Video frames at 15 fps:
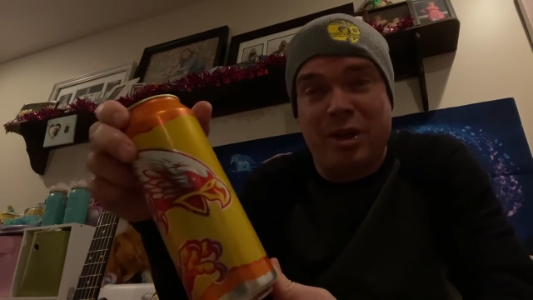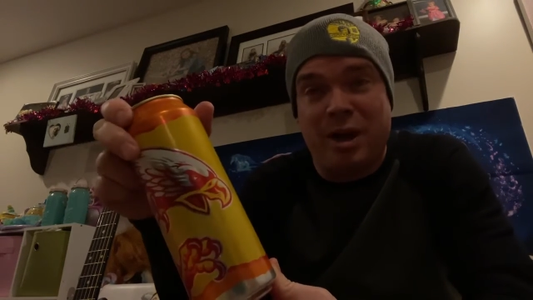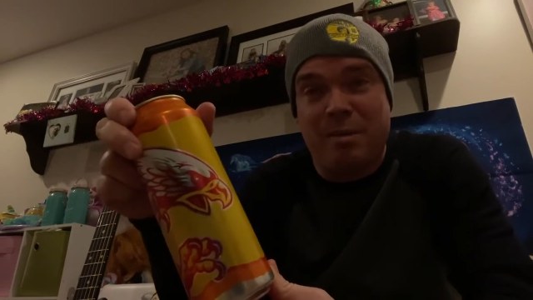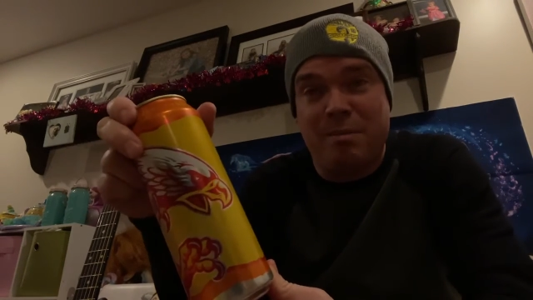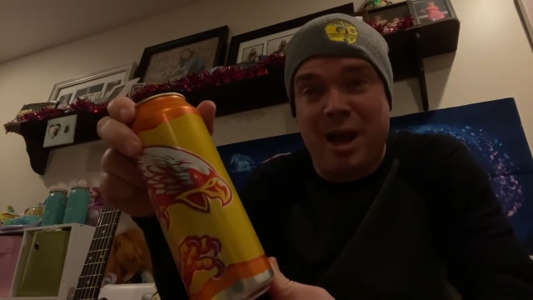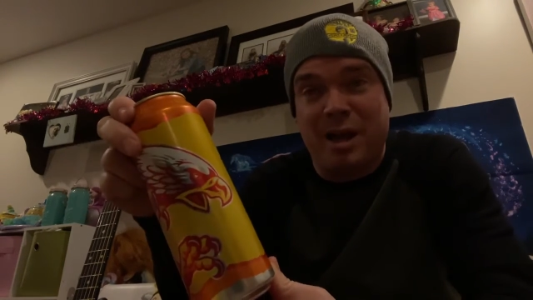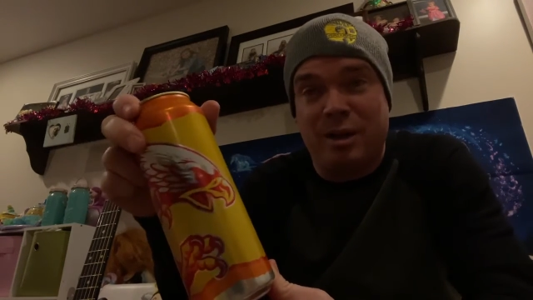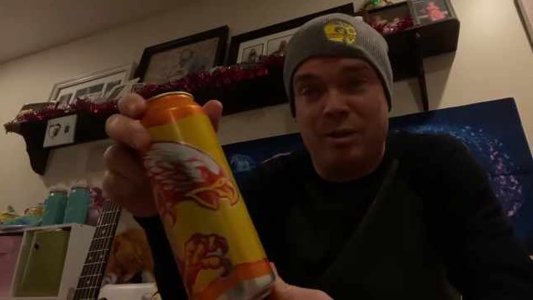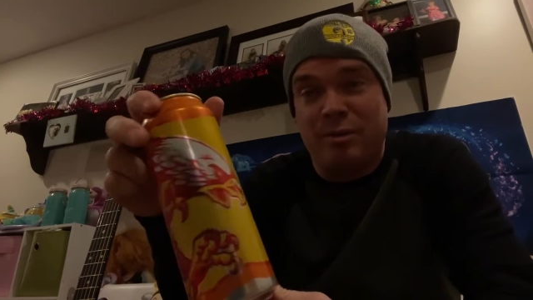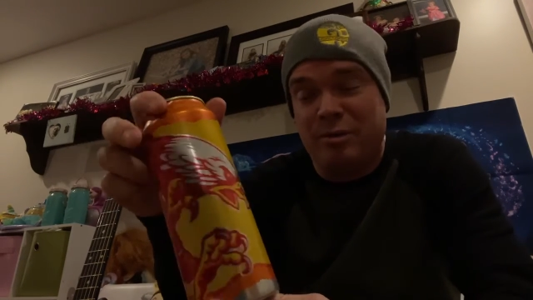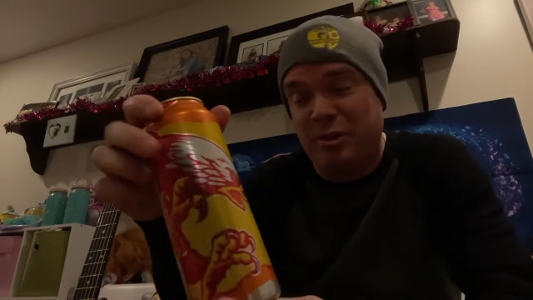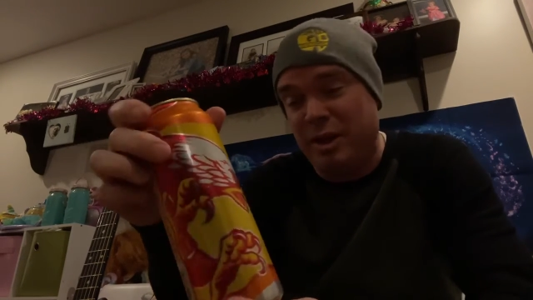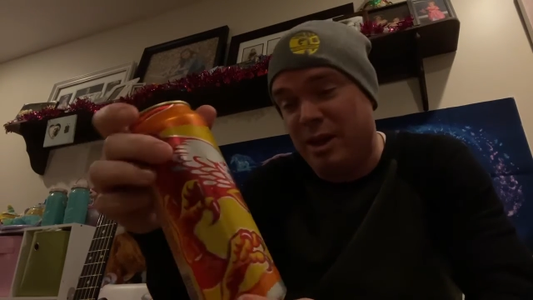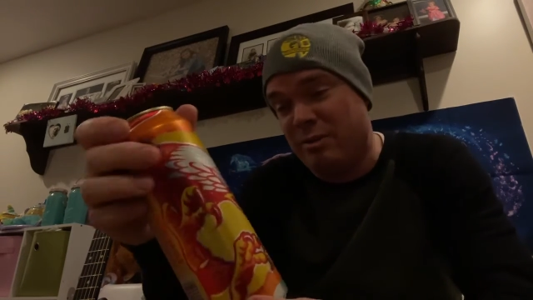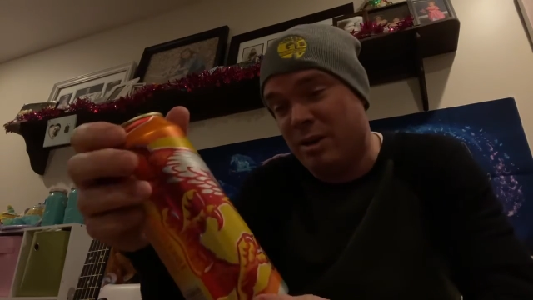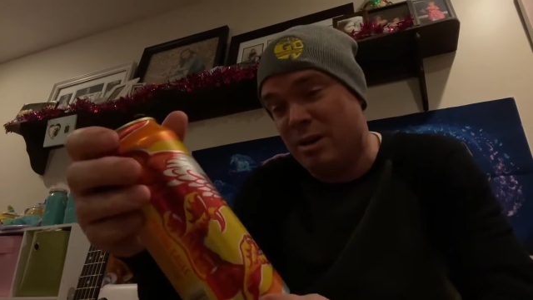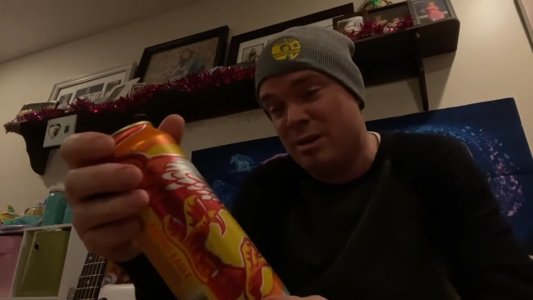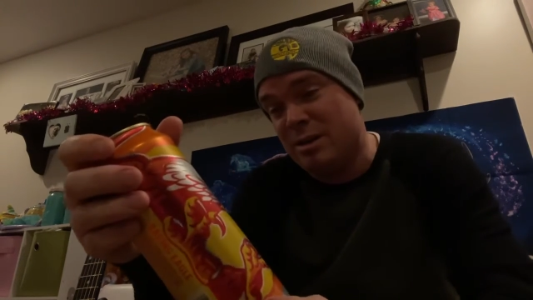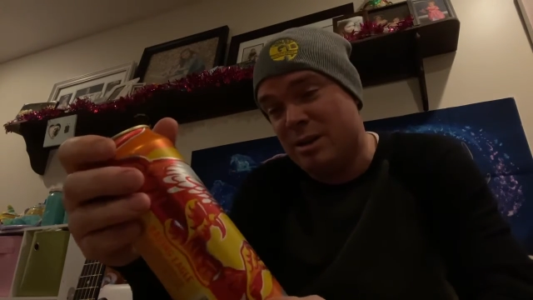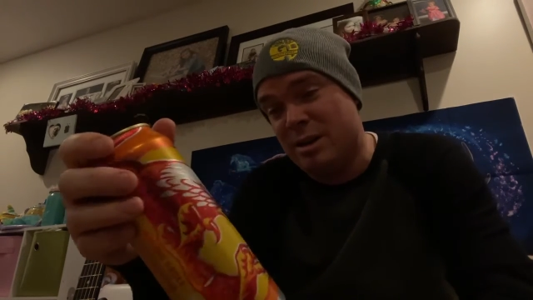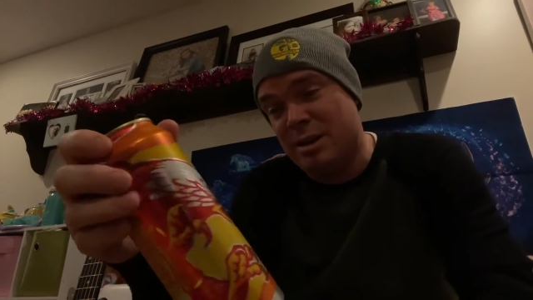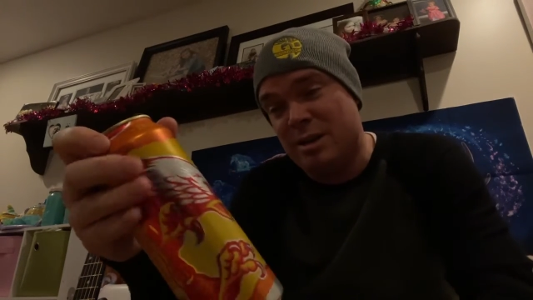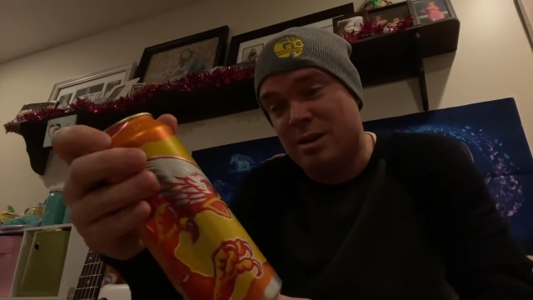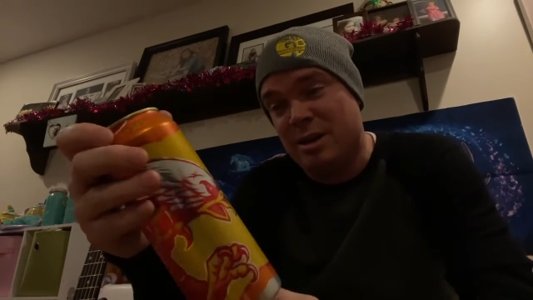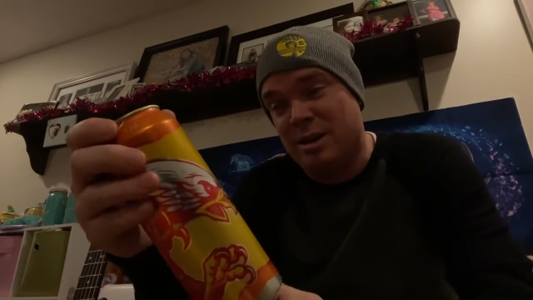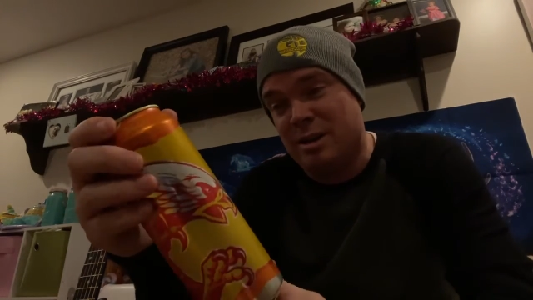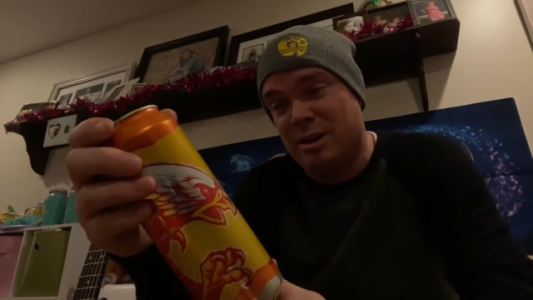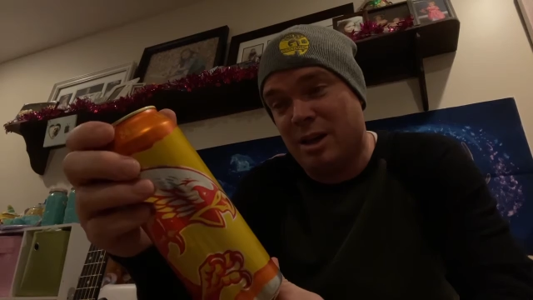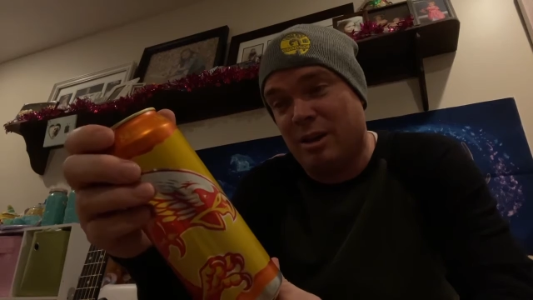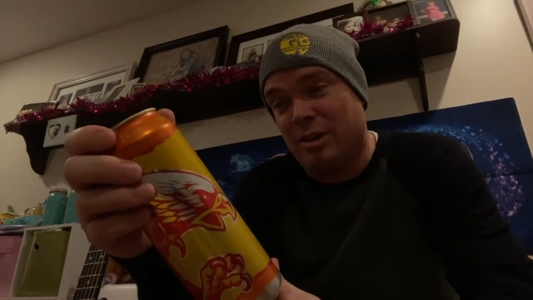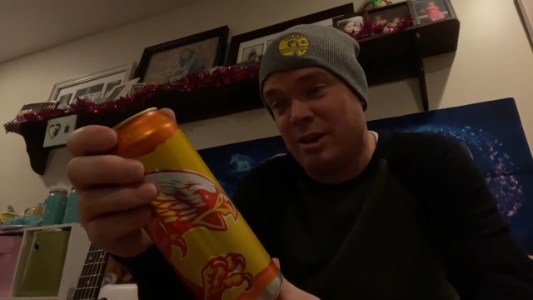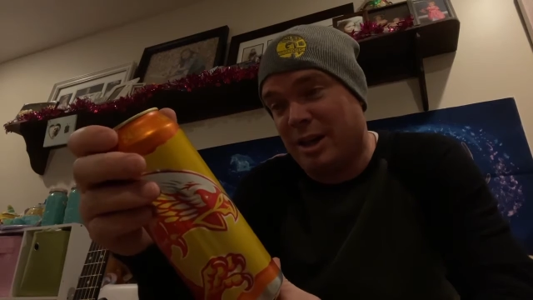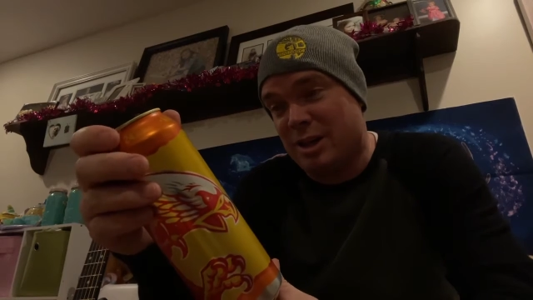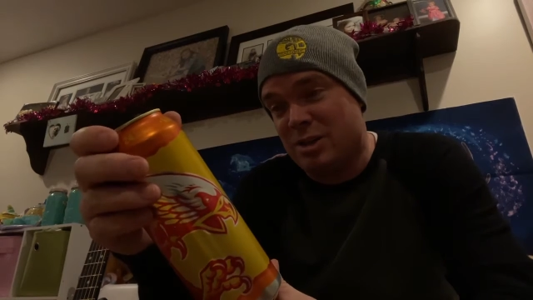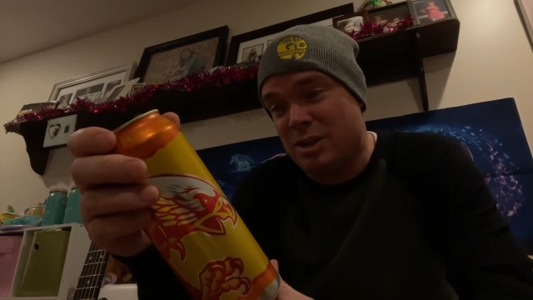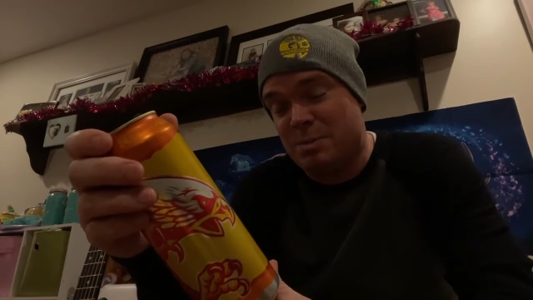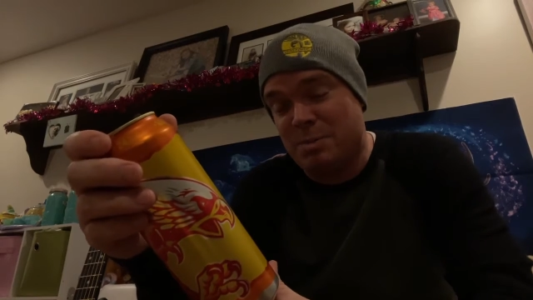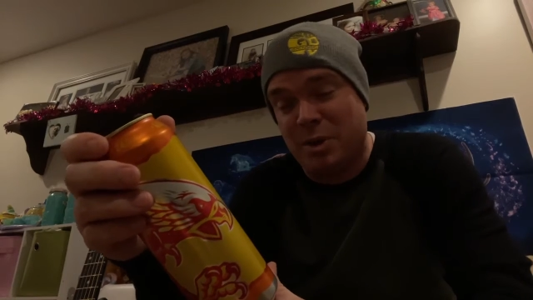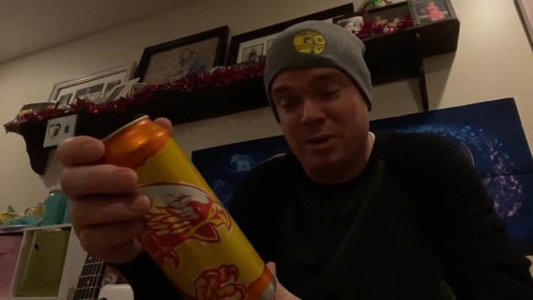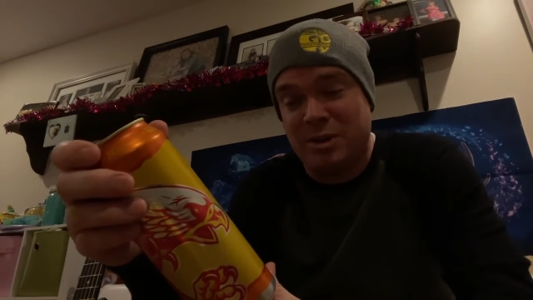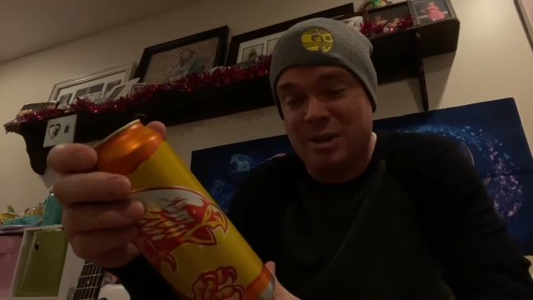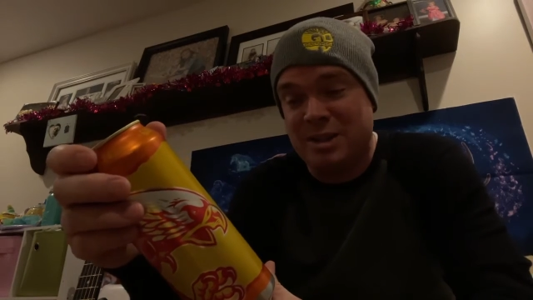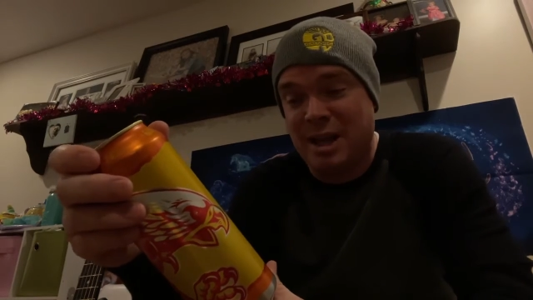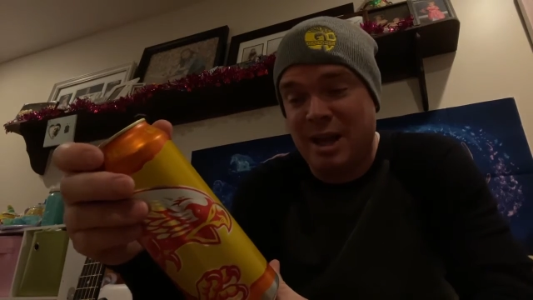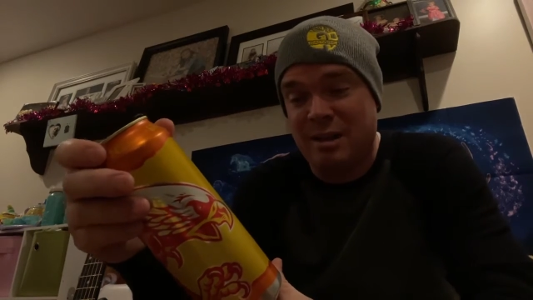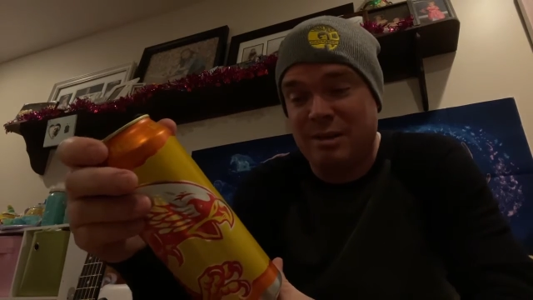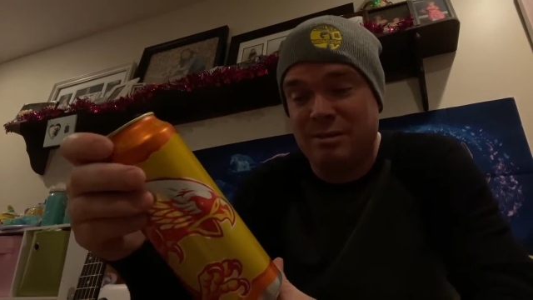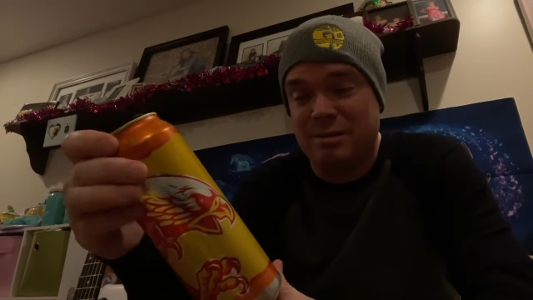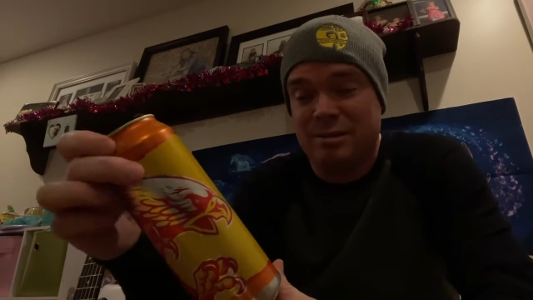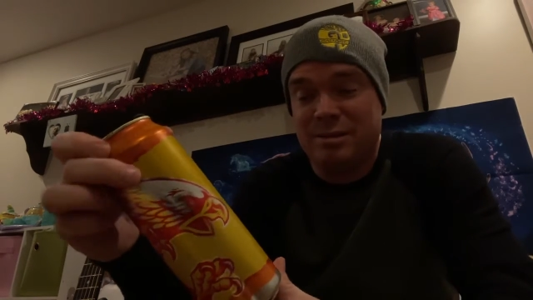a mango flavor. Yuengling, I guess, just put this out.